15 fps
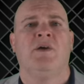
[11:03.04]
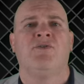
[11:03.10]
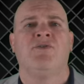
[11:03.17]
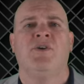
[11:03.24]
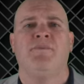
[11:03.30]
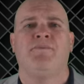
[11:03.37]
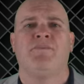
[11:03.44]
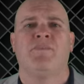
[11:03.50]

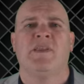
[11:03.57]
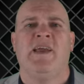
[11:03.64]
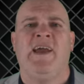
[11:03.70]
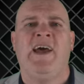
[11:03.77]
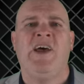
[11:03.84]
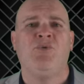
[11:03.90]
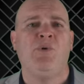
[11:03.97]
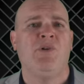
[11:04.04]
So,
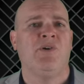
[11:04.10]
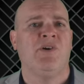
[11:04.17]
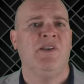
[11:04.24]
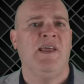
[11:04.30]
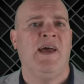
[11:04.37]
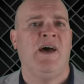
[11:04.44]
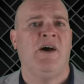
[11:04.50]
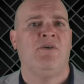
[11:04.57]
as we look
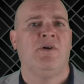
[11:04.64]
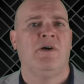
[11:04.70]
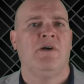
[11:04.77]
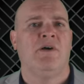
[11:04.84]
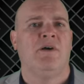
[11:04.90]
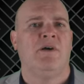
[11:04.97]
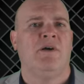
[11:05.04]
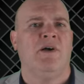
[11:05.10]
now,
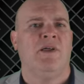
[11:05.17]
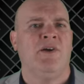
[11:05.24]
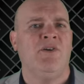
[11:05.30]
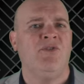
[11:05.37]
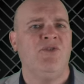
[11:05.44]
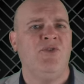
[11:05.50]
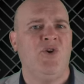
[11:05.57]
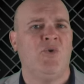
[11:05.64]

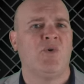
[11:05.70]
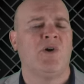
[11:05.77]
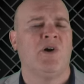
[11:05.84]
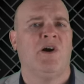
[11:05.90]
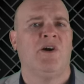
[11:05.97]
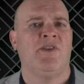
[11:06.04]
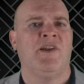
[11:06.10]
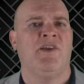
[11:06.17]
there's no
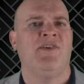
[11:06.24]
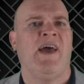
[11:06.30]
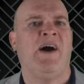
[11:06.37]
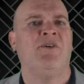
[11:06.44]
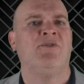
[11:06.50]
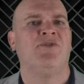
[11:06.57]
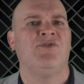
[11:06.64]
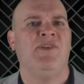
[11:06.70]
card that is
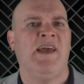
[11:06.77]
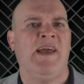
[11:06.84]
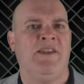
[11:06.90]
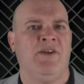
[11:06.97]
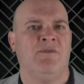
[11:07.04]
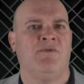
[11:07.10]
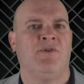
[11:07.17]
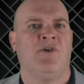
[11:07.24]

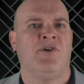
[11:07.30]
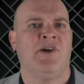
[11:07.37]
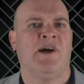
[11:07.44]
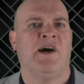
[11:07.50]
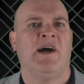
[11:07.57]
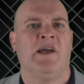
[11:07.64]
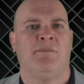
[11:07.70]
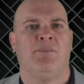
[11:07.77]
outstanding for earning
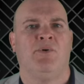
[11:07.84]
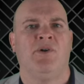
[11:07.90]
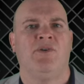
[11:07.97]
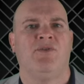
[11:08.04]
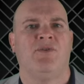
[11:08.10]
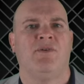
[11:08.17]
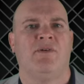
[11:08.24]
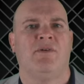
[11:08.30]
Hyatt
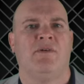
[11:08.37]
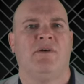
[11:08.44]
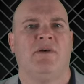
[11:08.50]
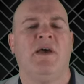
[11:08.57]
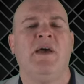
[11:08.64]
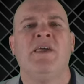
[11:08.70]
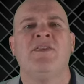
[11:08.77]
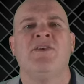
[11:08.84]
points.
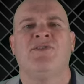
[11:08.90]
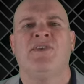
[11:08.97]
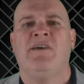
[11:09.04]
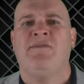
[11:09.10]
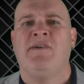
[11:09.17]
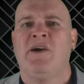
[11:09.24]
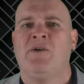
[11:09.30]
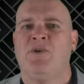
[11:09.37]
The
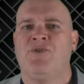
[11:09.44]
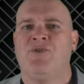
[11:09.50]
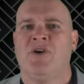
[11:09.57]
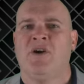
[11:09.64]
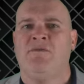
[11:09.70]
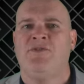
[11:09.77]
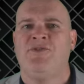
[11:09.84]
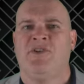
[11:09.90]
Sapphire
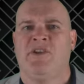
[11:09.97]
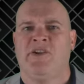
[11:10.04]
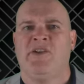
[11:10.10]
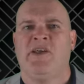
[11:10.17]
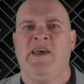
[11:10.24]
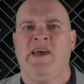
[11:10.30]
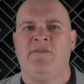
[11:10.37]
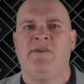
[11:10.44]
Reserve is a little
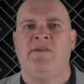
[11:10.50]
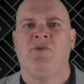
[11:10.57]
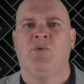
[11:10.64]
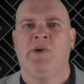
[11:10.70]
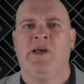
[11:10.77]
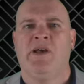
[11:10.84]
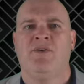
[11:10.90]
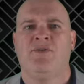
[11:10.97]
ahead of
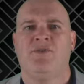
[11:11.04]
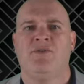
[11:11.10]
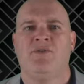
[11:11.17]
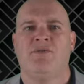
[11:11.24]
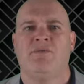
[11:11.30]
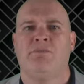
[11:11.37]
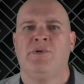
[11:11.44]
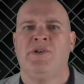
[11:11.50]
everyone else,
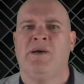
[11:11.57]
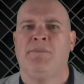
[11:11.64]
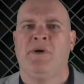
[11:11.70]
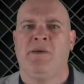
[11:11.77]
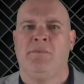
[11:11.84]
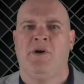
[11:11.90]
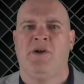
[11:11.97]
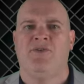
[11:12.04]
but not
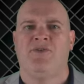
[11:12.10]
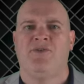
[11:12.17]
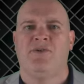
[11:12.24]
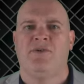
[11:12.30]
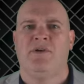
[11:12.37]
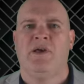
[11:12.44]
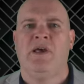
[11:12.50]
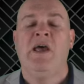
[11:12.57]
by much.
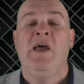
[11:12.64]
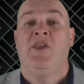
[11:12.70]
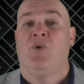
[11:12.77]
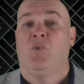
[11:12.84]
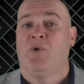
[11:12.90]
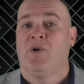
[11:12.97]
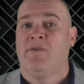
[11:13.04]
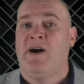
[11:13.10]
And the
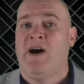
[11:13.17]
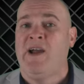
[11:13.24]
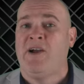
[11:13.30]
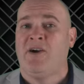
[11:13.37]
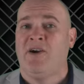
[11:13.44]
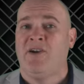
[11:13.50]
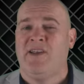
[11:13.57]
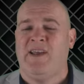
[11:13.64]
World of Hyatt
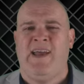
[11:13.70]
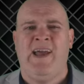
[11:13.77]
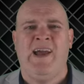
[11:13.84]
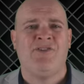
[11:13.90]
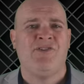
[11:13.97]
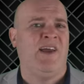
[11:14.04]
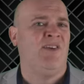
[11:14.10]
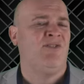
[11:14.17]
card
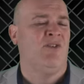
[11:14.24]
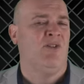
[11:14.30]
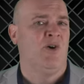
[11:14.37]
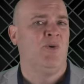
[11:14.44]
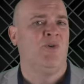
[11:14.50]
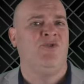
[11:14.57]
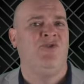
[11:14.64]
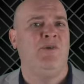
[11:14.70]
actually has the
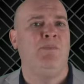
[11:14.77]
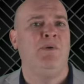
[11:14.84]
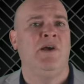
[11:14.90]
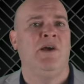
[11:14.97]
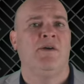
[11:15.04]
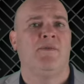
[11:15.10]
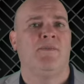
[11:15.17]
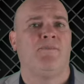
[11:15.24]
lowest
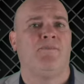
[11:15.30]
GPA.